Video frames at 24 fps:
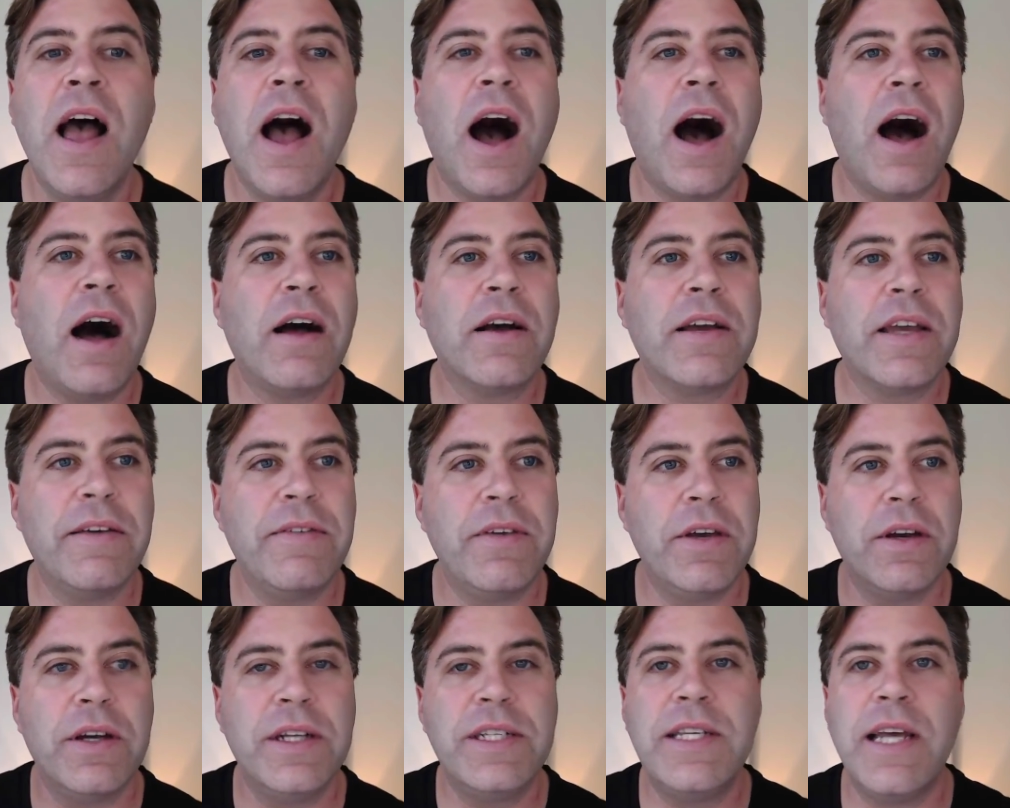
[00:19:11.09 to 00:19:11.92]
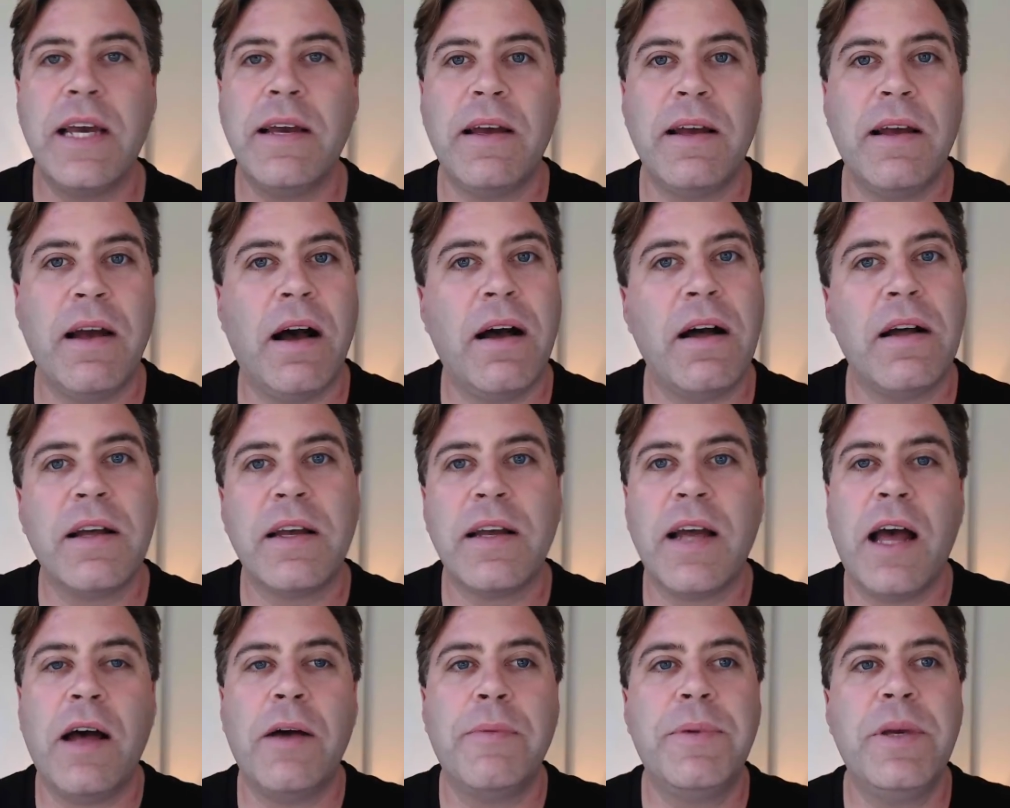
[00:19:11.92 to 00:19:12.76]
I'll
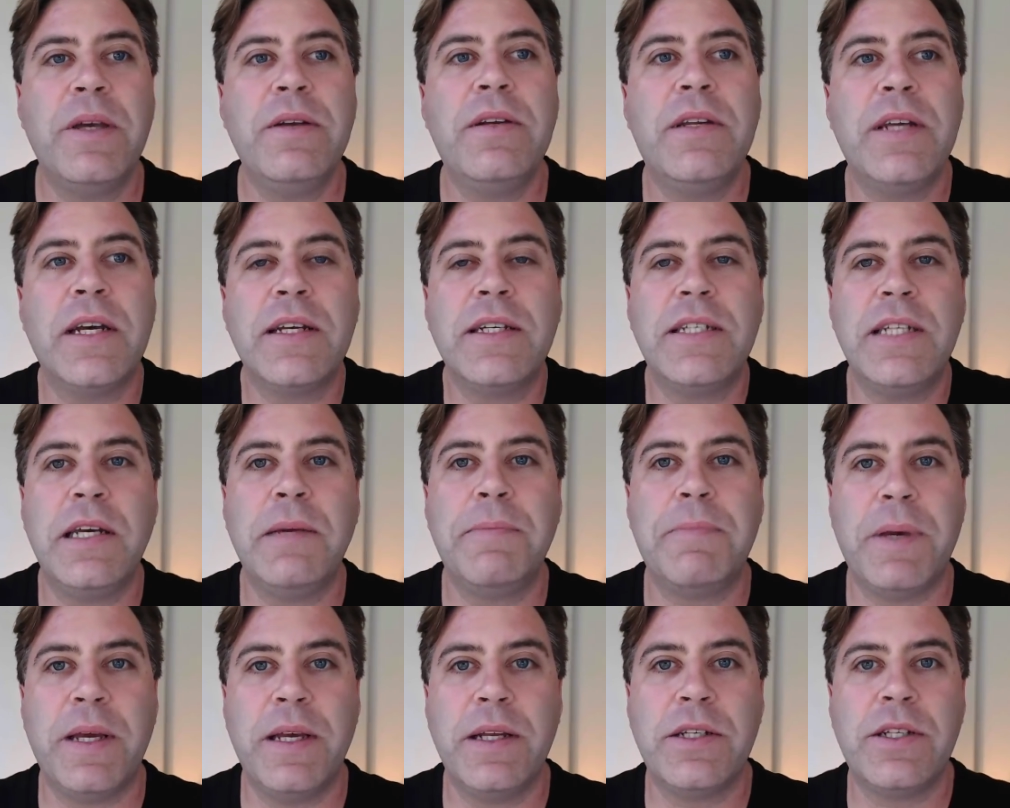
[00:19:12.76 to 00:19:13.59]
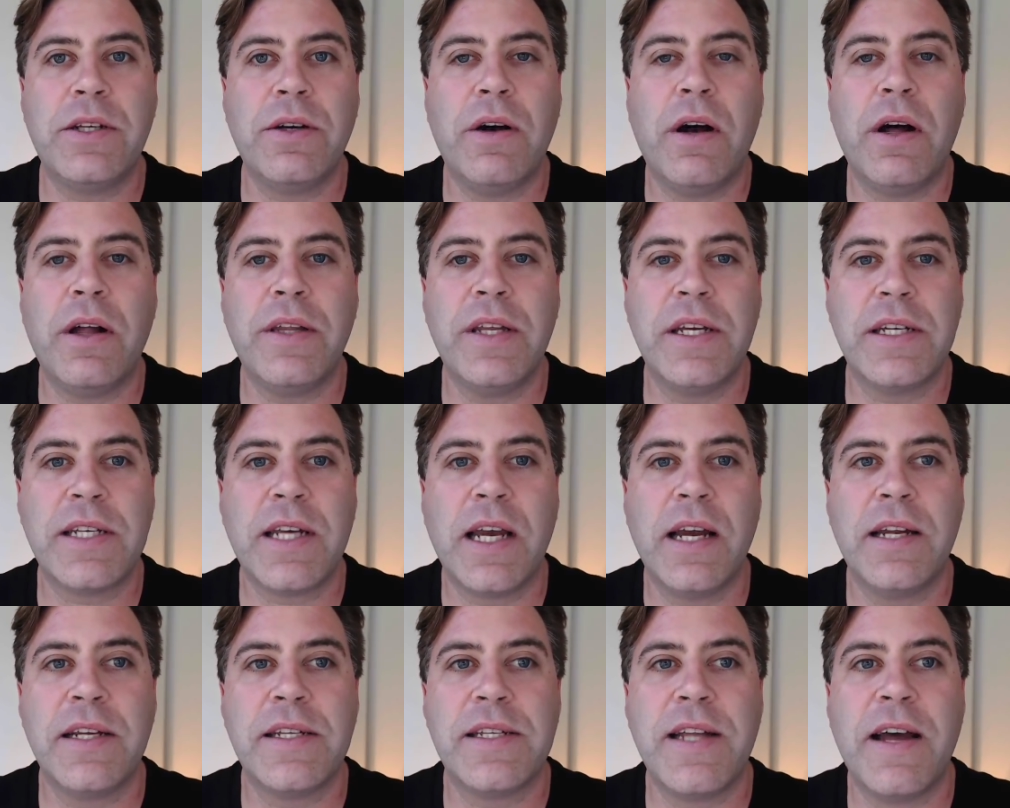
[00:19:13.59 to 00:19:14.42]
help you dig deep into all this
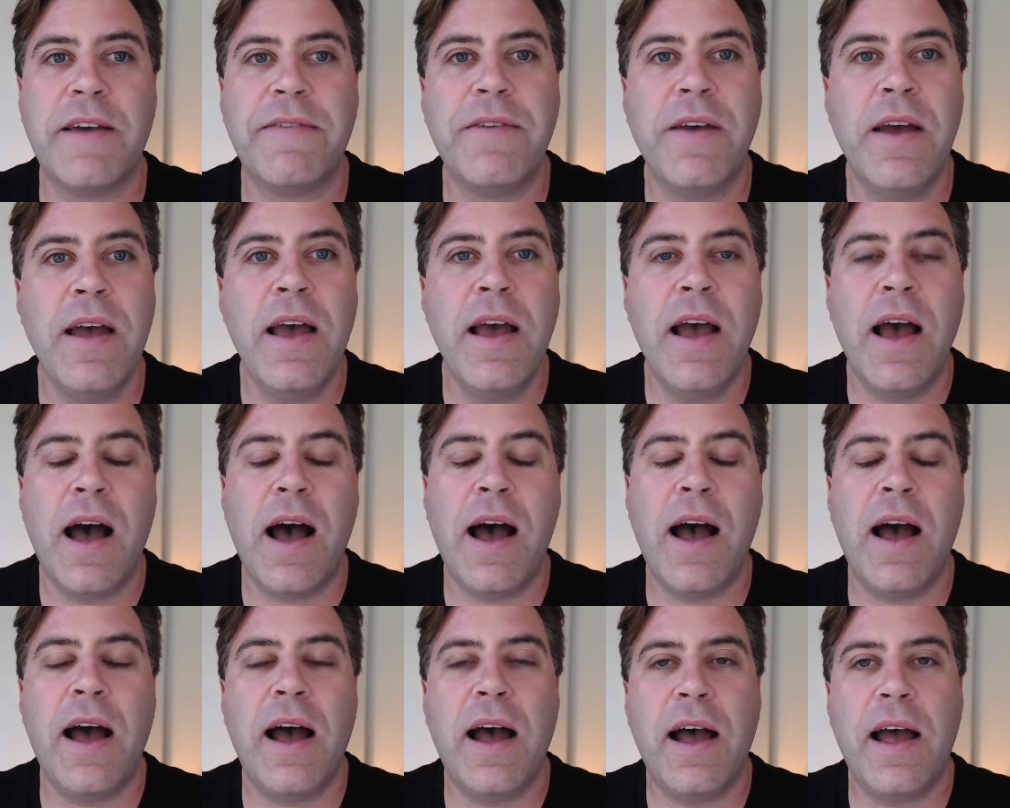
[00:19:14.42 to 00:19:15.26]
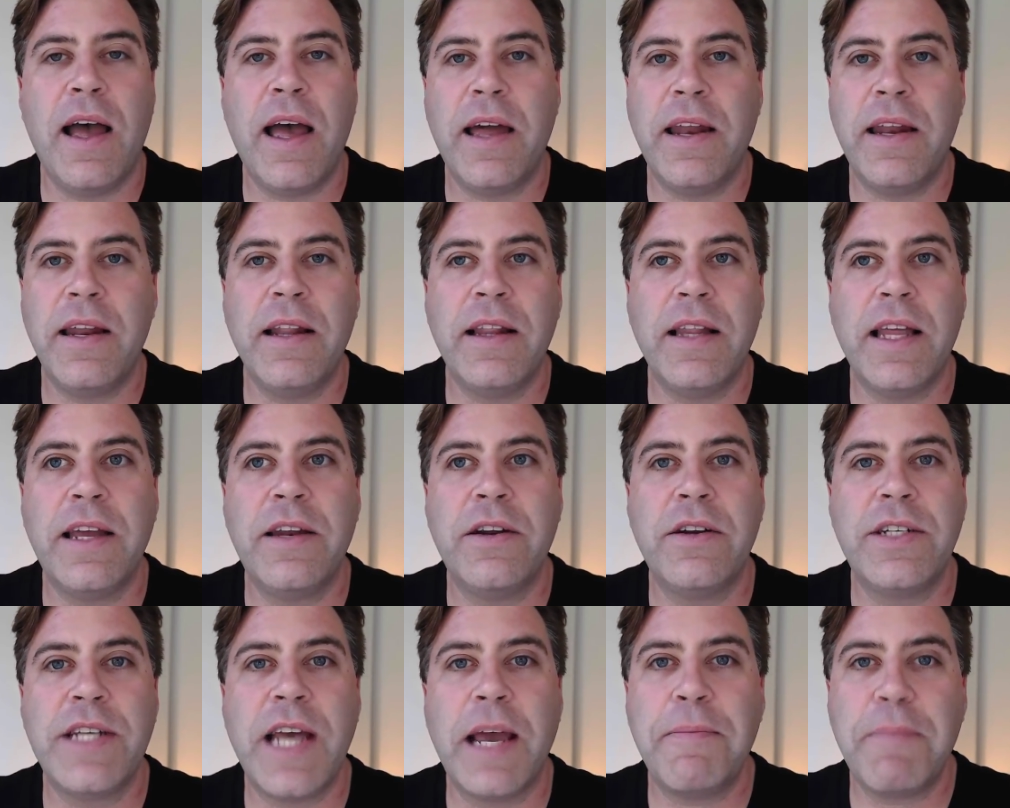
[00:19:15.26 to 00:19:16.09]
kind of stuff at a
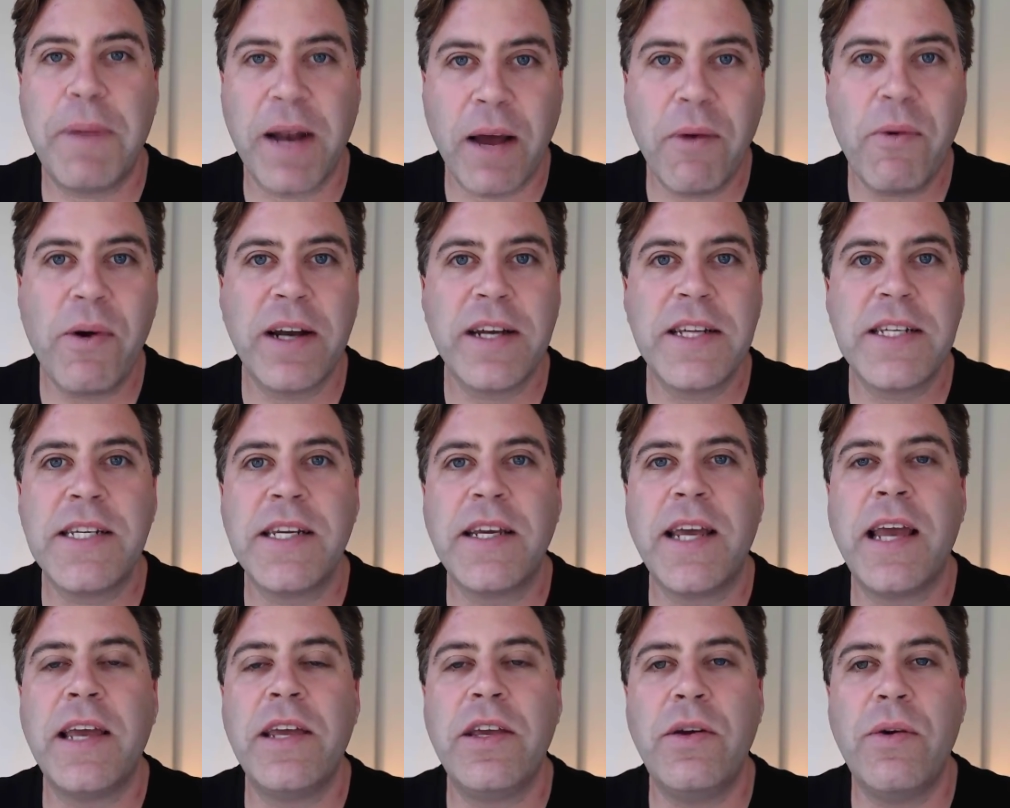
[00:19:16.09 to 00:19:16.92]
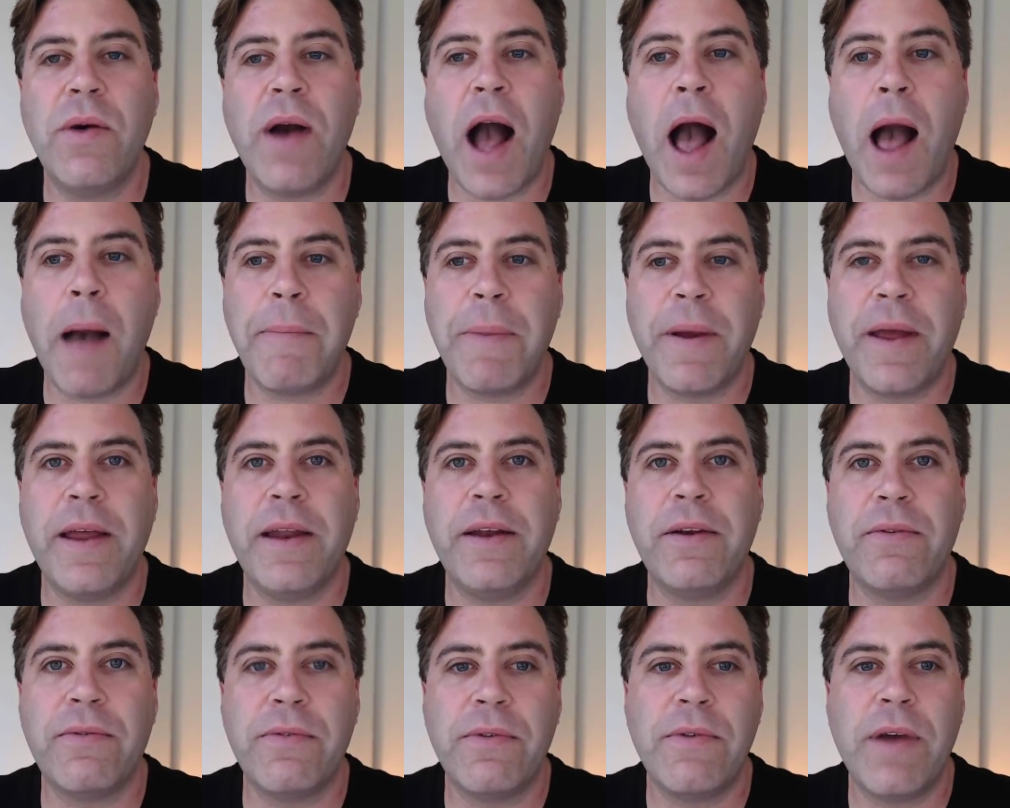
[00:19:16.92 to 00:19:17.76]
later date, but I wanted to get you up
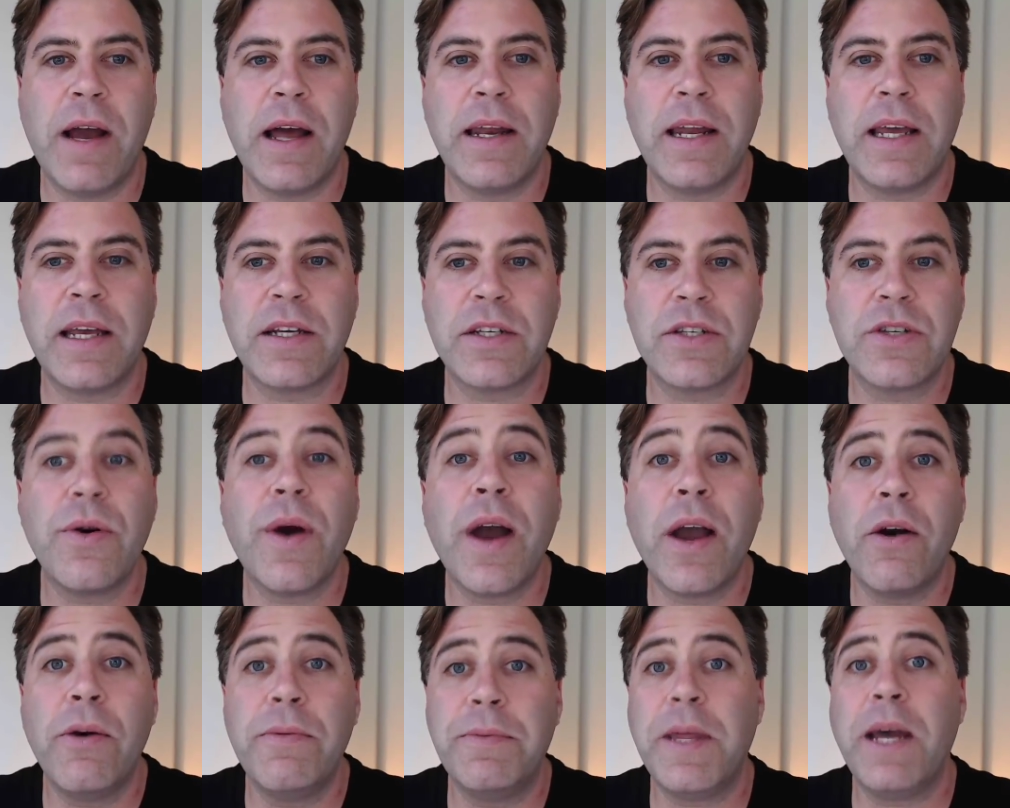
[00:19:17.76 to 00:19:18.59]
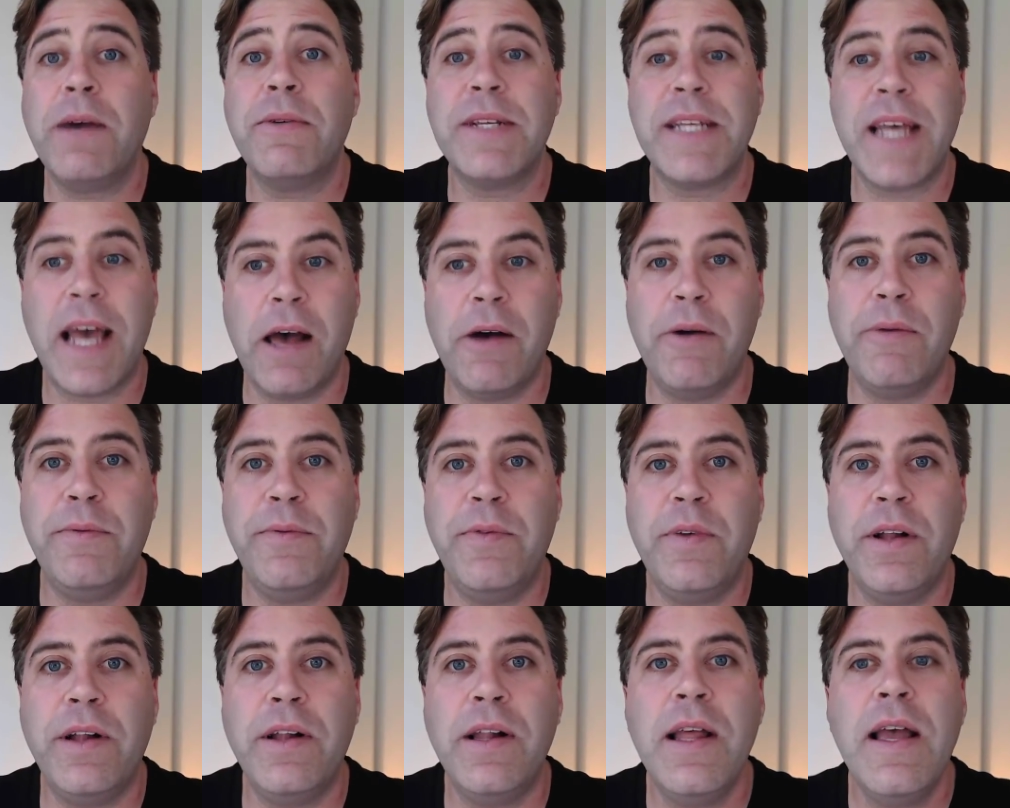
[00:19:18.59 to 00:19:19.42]
and running. So I hope that was
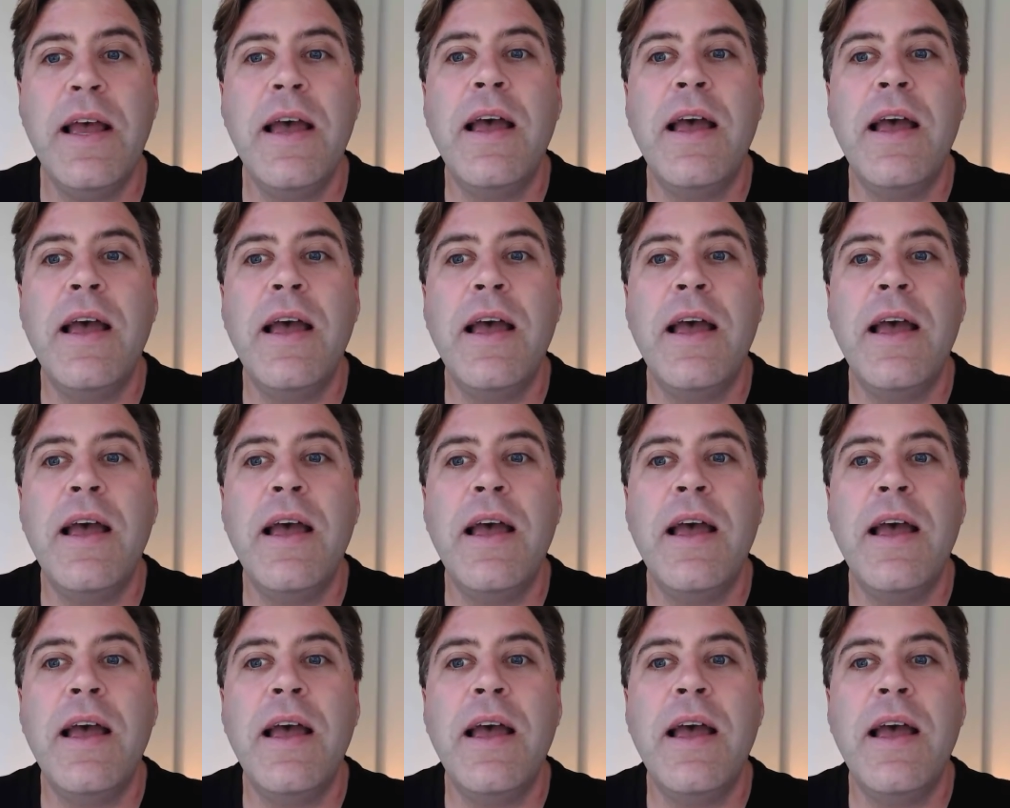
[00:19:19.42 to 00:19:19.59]
helpful.